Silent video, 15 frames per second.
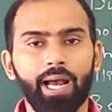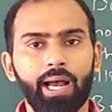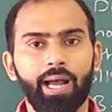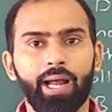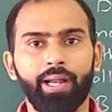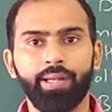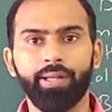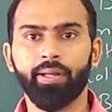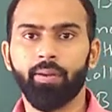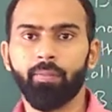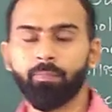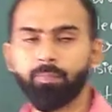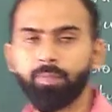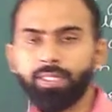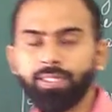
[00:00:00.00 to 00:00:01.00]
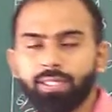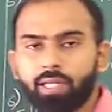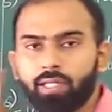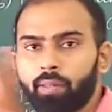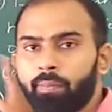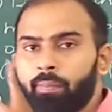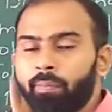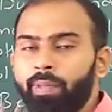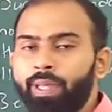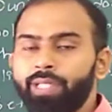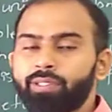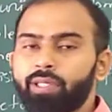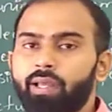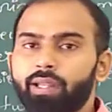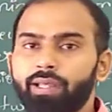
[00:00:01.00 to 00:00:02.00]
And these are the
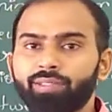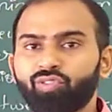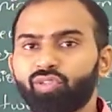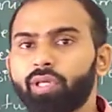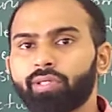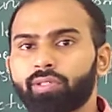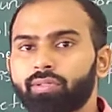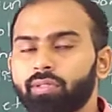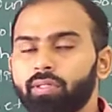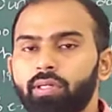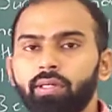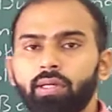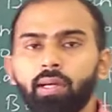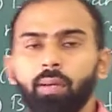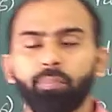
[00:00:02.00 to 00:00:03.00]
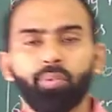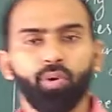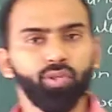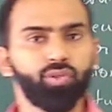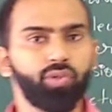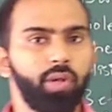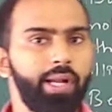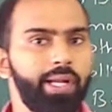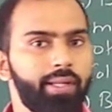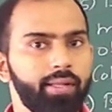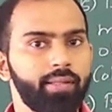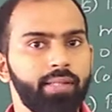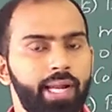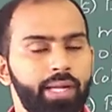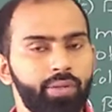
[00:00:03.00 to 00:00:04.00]
major 6
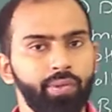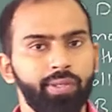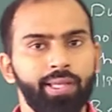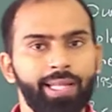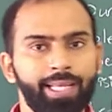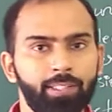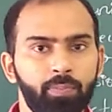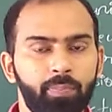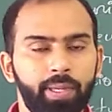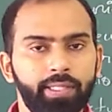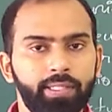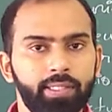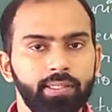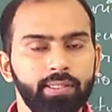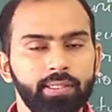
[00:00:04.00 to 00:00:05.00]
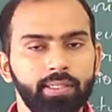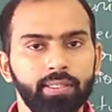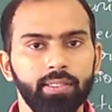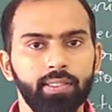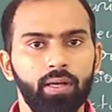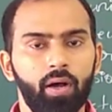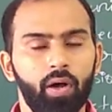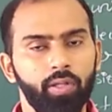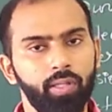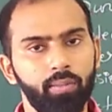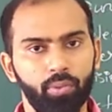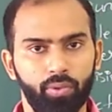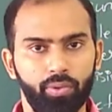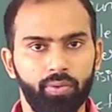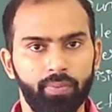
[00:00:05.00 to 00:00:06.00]
postulates that we can expect on the
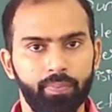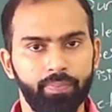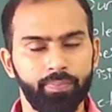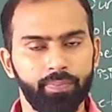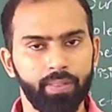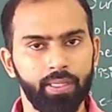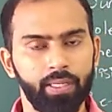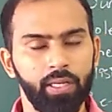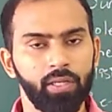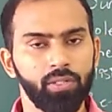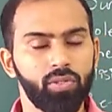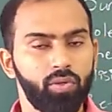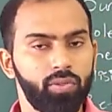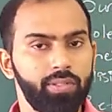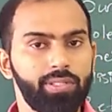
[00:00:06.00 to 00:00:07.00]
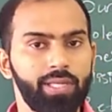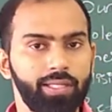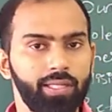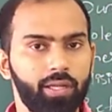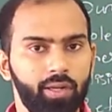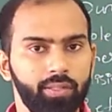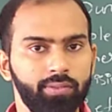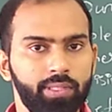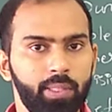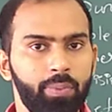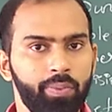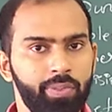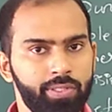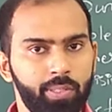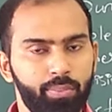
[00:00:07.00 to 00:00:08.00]
board. So these are the concepts we
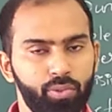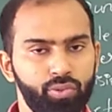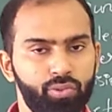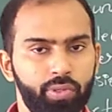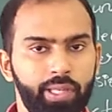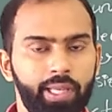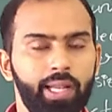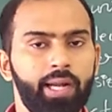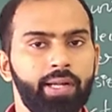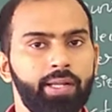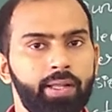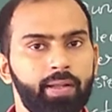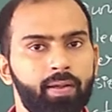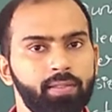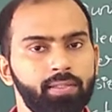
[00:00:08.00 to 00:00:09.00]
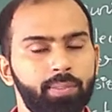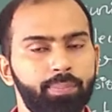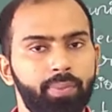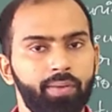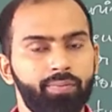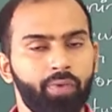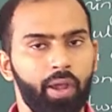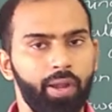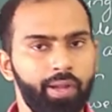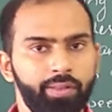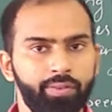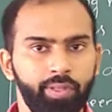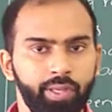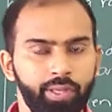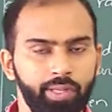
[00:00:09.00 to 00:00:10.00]
are supposed to deal under the concept of
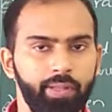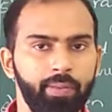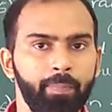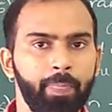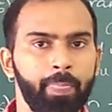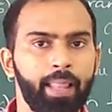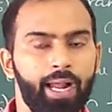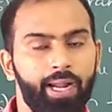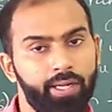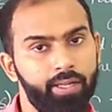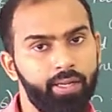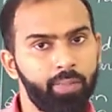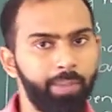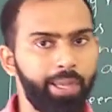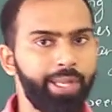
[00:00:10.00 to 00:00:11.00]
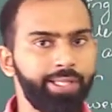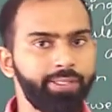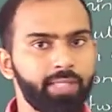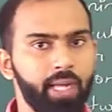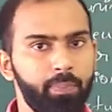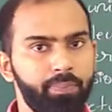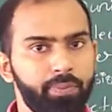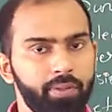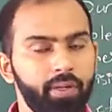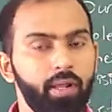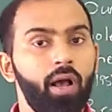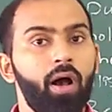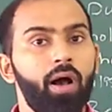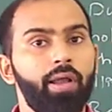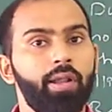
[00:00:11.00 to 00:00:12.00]
kinetic theory, and the remaining chapter
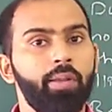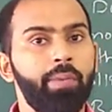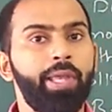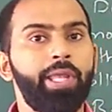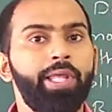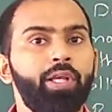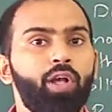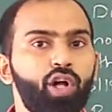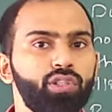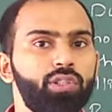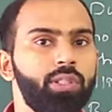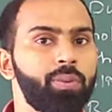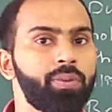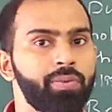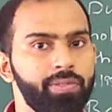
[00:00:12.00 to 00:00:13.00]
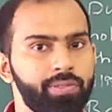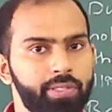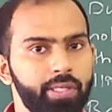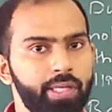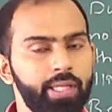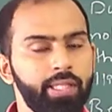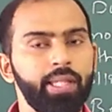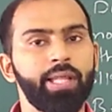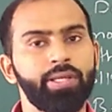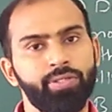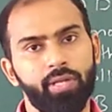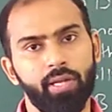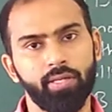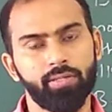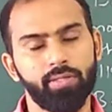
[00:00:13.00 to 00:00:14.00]
or remaining concept we will see in the next
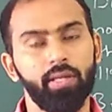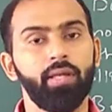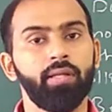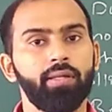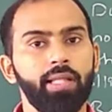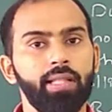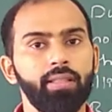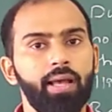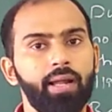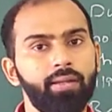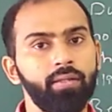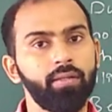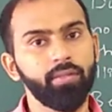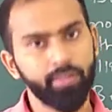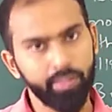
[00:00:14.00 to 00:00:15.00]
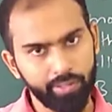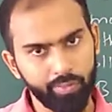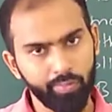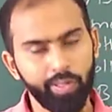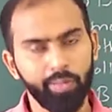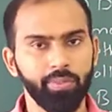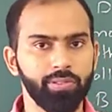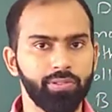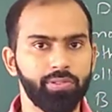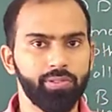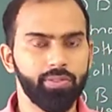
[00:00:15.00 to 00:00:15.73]
class. Till that, thank you very much.